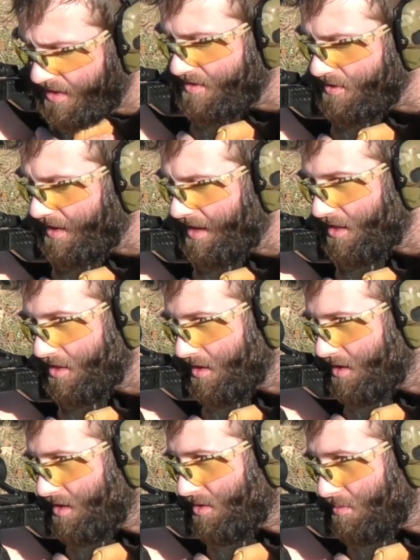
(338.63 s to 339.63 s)
Still had a
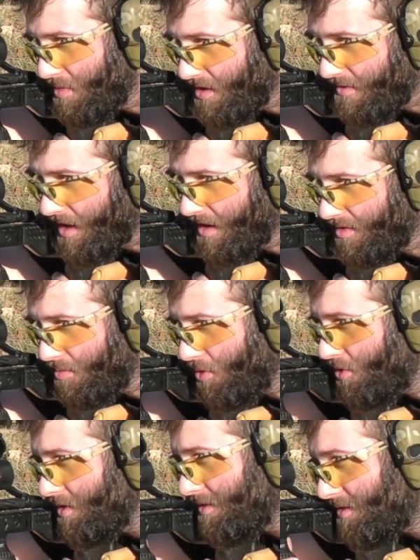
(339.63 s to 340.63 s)
little bit of a heavy
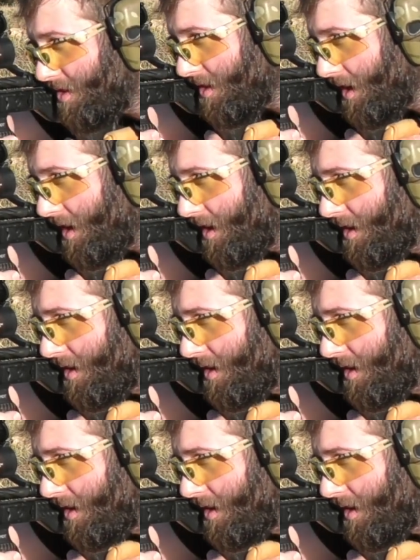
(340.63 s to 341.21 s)
bolt lift on that.